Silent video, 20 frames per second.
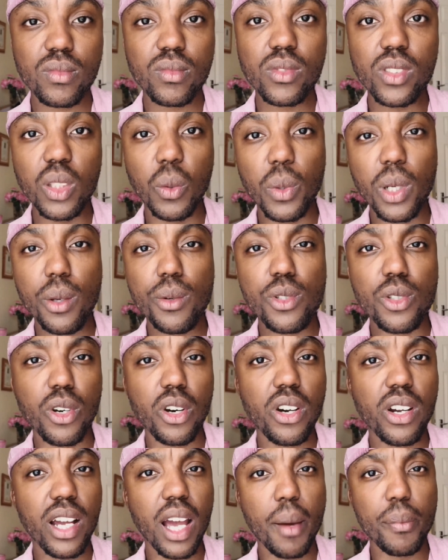when I was
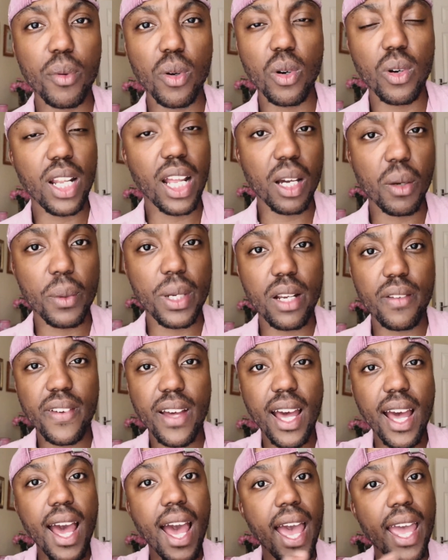growing up, or like whenever
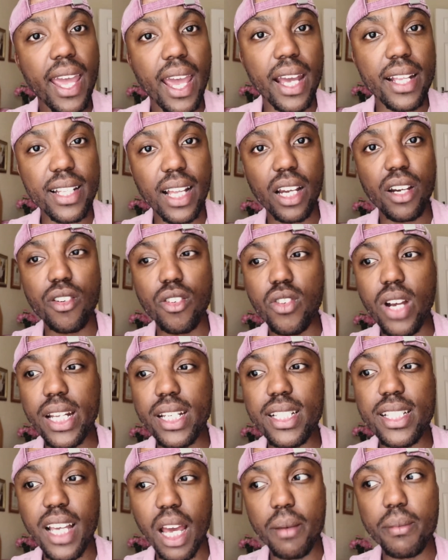I had like a
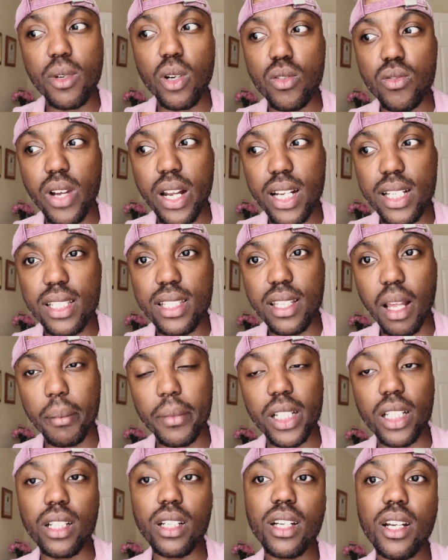runny tummy or running
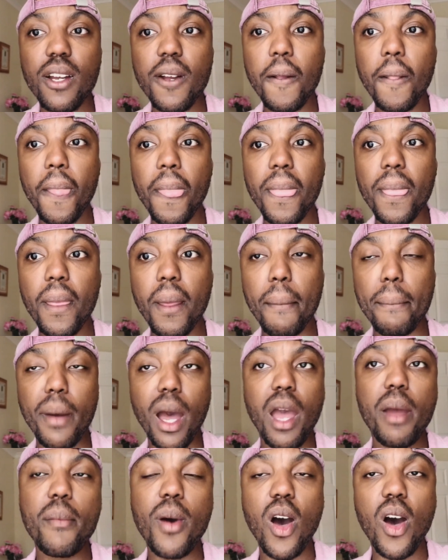stomach,
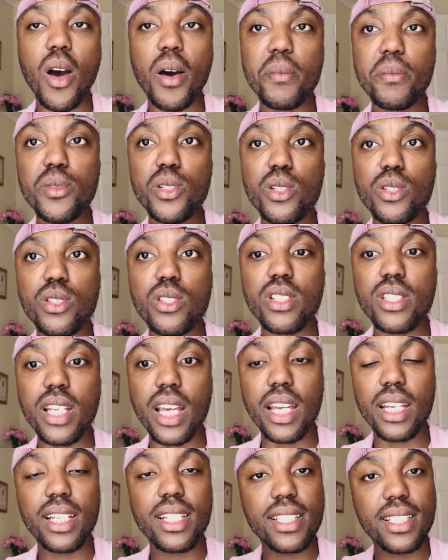my mom used to
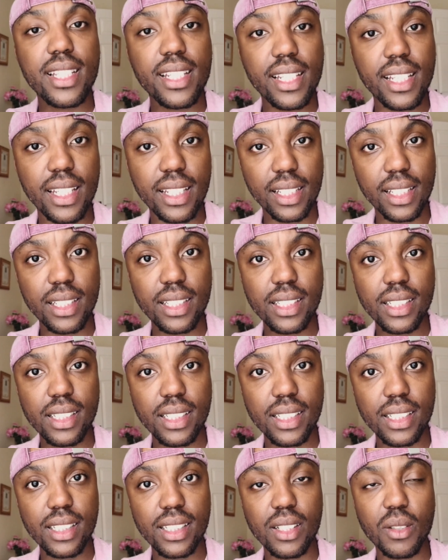take ting.
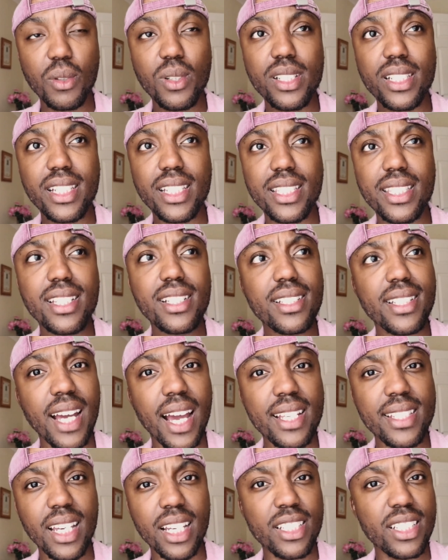Well, she still
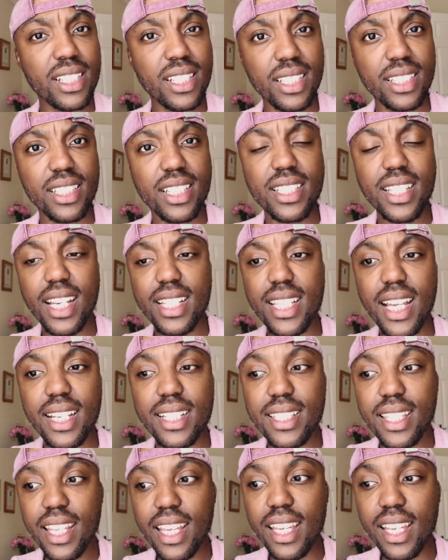does actually. She takes
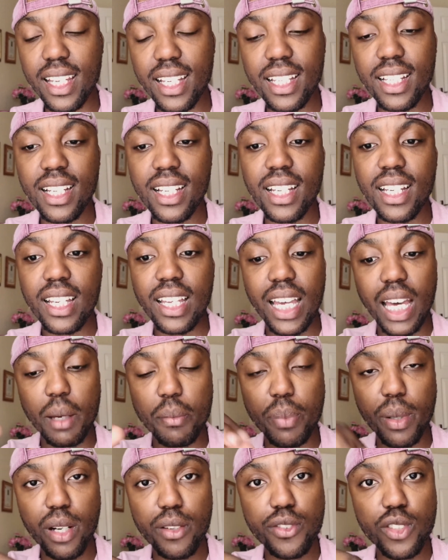like ting, a
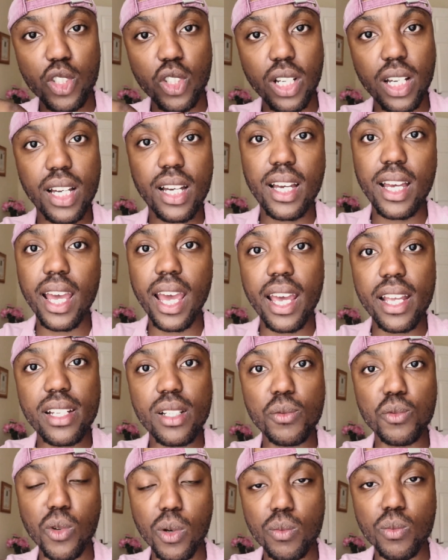bit of sugar
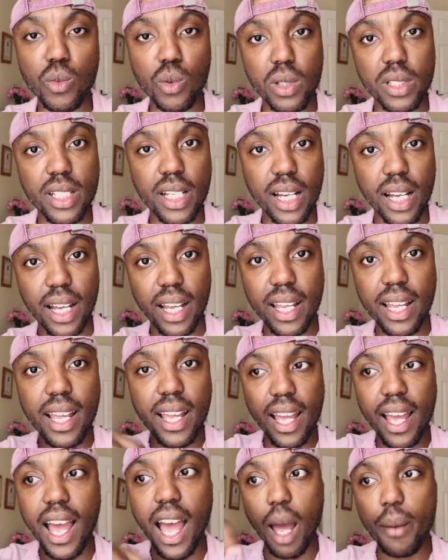and warm water.
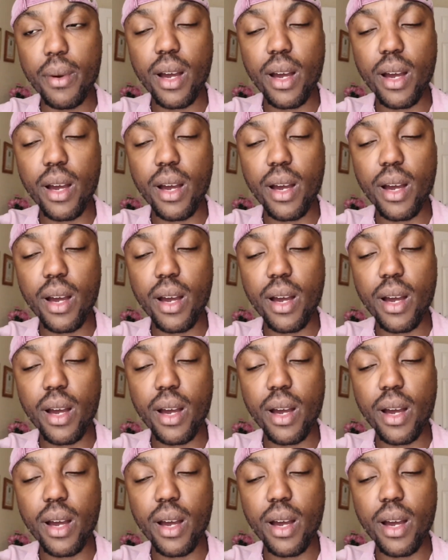We